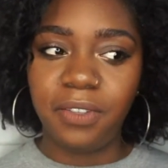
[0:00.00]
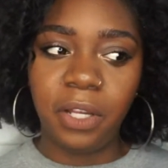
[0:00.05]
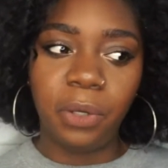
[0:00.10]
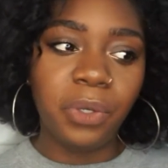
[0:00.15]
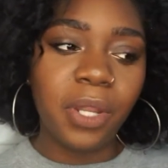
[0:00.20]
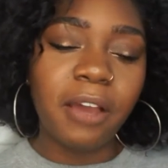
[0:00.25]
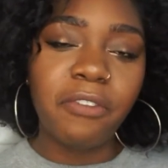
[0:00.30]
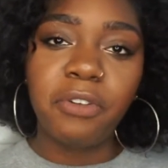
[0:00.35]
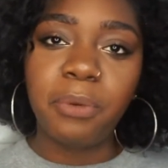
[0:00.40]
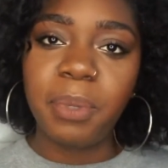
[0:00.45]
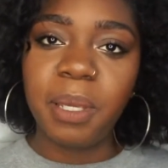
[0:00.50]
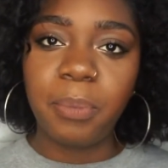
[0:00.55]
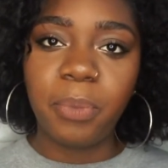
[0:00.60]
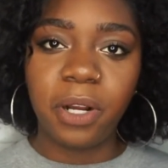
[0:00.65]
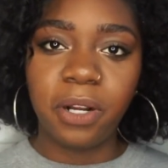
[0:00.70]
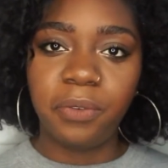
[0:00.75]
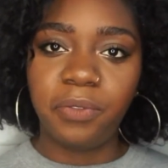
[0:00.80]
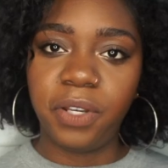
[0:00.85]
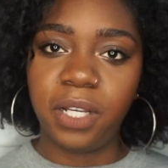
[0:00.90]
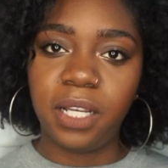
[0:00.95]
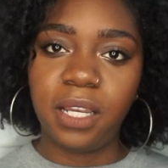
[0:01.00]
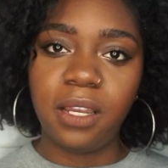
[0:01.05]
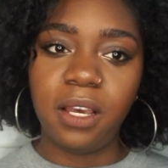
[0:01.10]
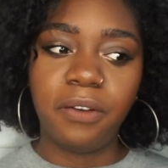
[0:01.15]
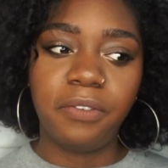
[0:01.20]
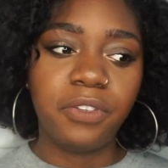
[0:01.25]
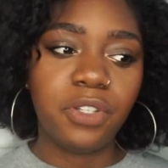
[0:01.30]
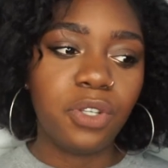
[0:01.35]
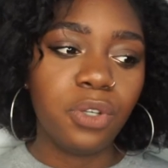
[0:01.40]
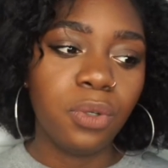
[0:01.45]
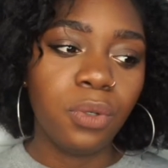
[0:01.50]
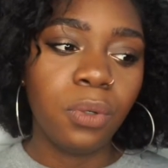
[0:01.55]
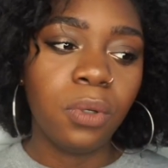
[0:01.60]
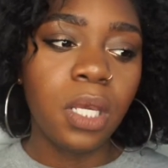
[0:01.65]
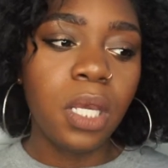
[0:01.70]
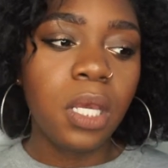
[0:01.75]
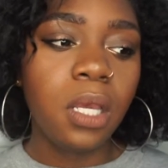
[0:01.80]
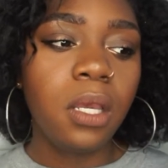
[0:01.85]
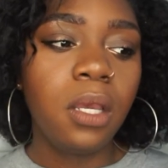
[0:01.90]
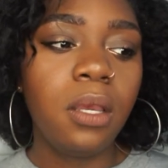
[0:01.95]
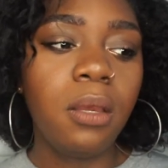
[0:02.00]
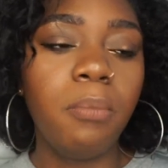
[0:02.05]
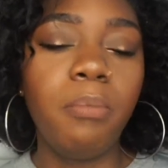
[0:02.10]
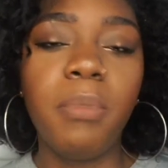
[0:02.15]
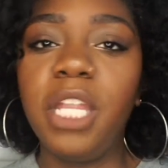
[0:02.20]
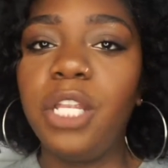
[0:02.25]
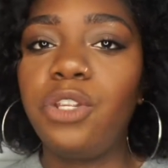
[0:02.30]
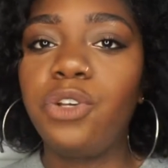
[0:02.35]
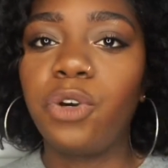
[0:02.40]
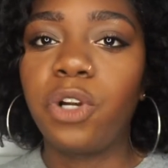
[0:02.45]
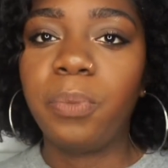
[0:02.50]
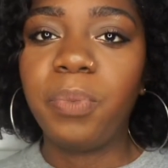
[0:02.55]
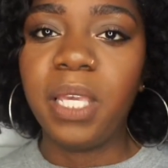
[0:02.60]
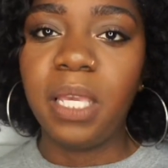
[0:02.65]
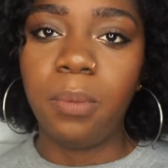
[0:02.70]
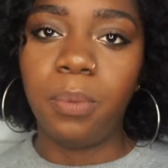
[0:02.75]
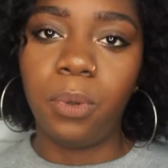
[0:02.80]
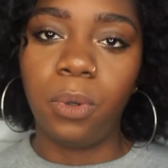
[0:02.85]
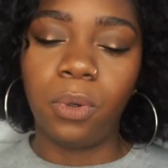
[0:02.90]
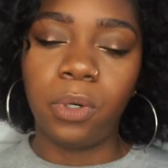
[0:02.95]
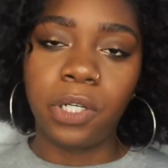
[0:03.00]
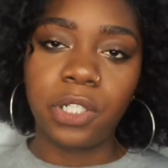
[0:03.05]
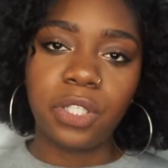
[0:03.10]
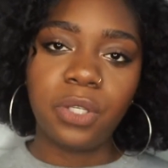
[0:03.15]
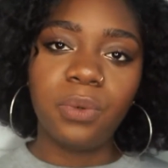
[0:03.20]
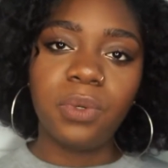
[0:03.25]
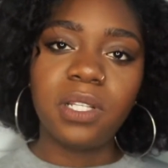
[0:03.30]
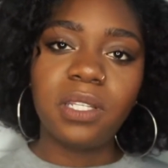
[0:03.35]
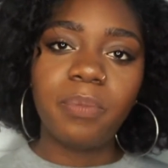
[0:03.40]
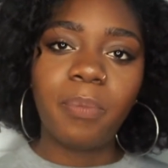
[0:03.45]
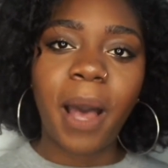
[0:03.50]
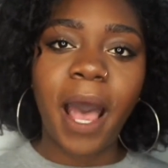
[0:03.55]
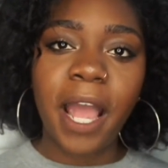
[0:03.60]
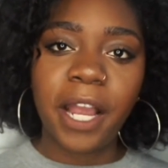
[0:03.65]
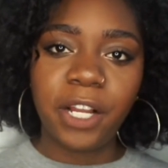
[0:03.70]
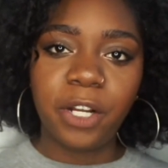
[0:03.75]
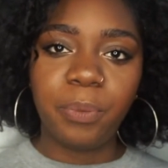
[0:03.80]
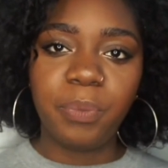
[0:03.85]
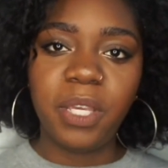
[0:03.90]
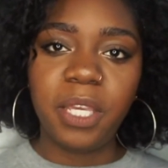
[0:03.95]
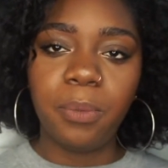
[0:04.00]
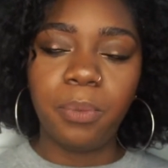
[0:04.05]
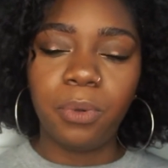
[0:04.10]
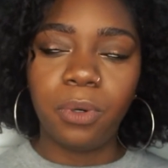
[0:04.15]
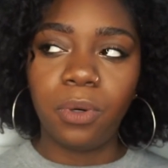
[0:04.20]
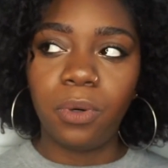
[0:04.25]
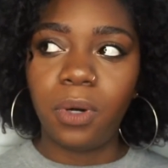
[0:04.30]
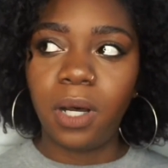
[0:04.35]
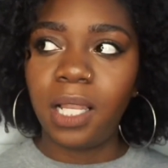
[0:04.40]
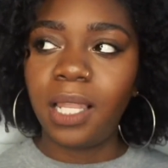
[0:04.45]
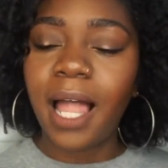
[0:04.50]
They'll never be perfect enough to mentor people or to inspire people.